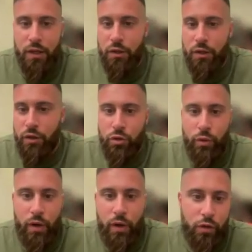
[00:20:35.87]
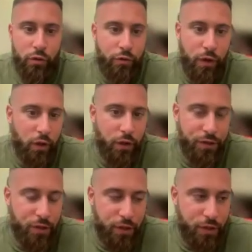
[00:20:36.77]
You can do whatever you feel
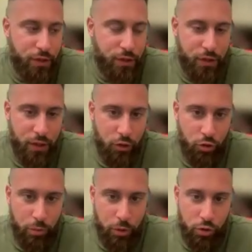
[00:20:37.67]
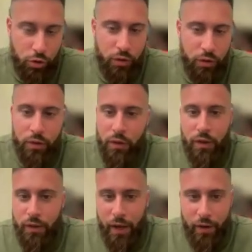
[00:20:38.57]
is a contribution.
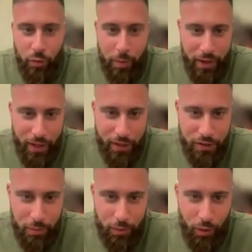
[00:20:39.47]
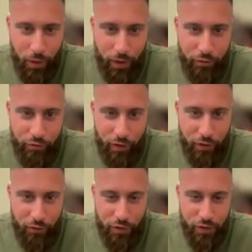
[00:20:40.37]
Not everybody has to go out and
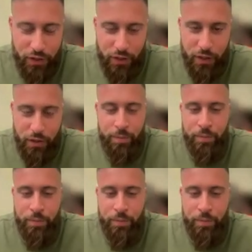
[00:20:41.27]
fight physically.